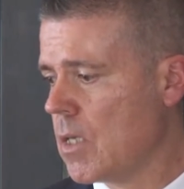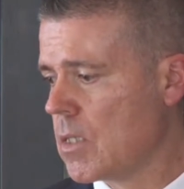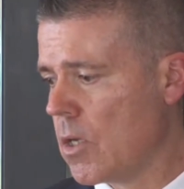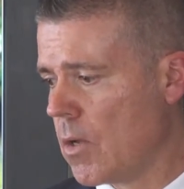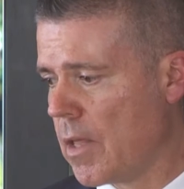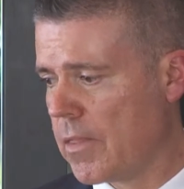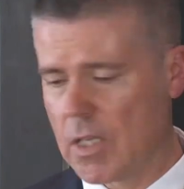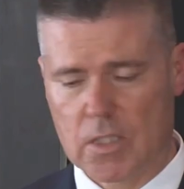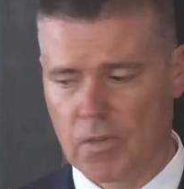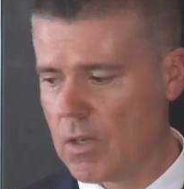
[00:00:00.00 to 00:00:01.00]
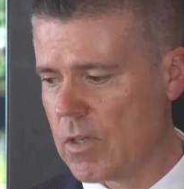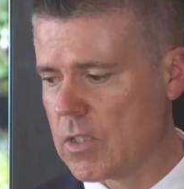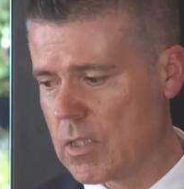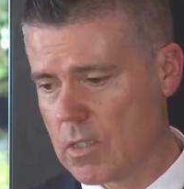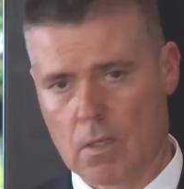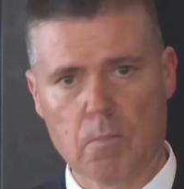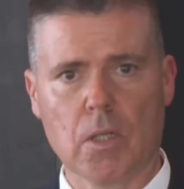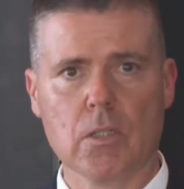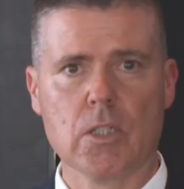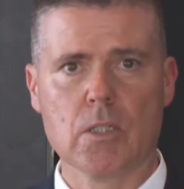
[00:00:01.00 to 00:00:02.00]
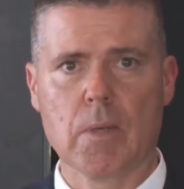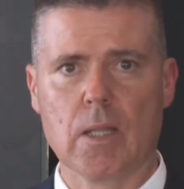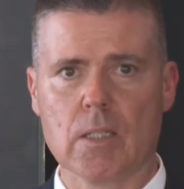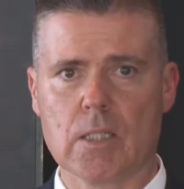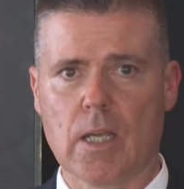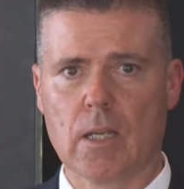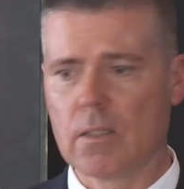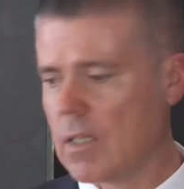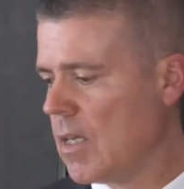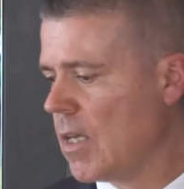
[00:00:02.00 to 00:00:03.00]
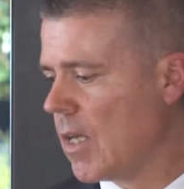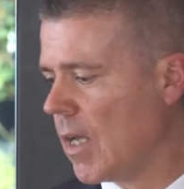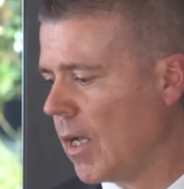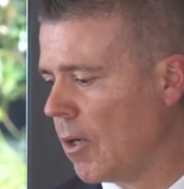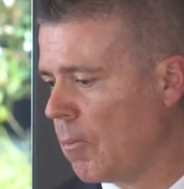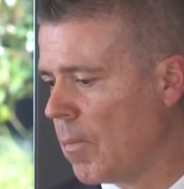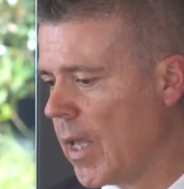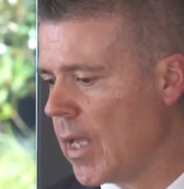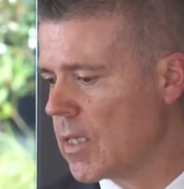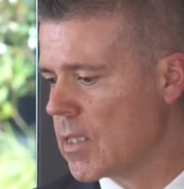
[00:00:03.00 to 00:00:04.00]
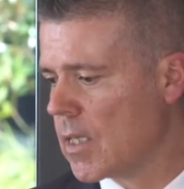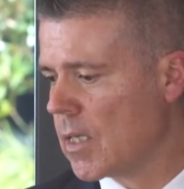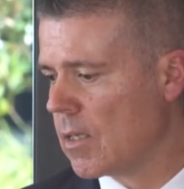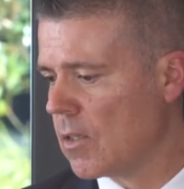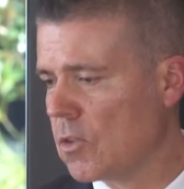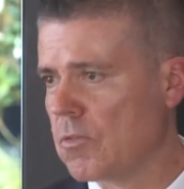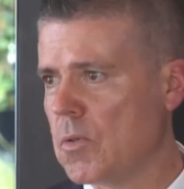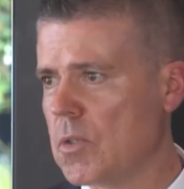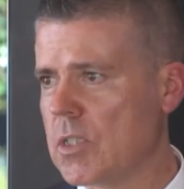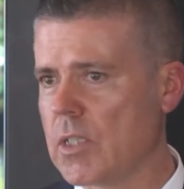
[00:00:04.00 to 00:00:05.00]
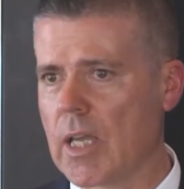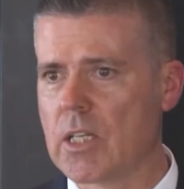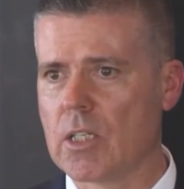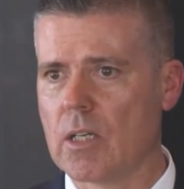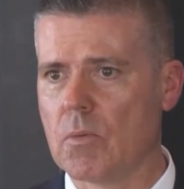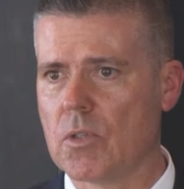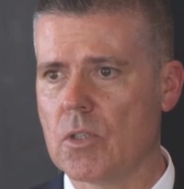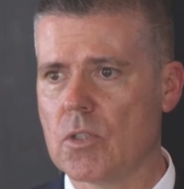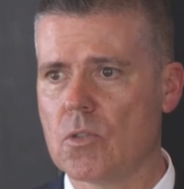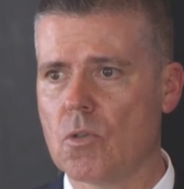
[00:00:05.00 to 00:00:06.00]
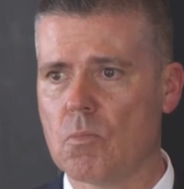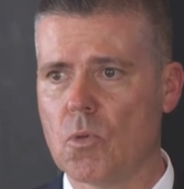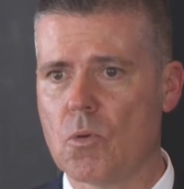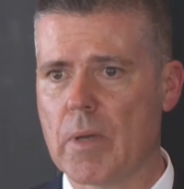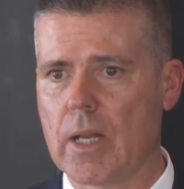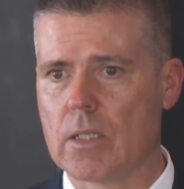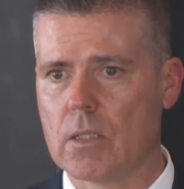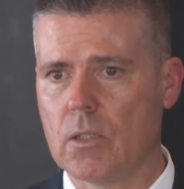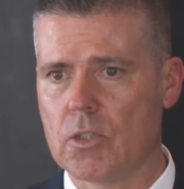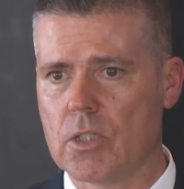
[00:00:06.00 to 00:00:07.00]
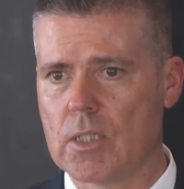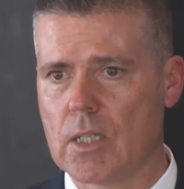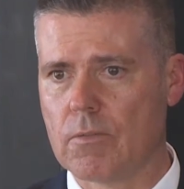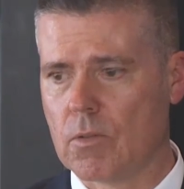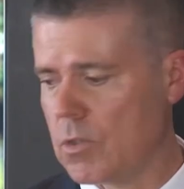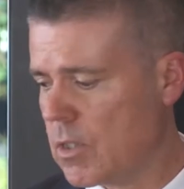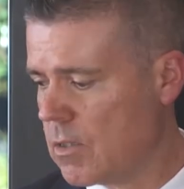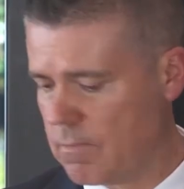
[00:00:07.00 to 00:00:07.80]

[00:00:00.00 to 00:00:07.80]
So thanks for your interest. Apologies about the sound, and look forward to catching up with you to talk more about our solutions afterwards.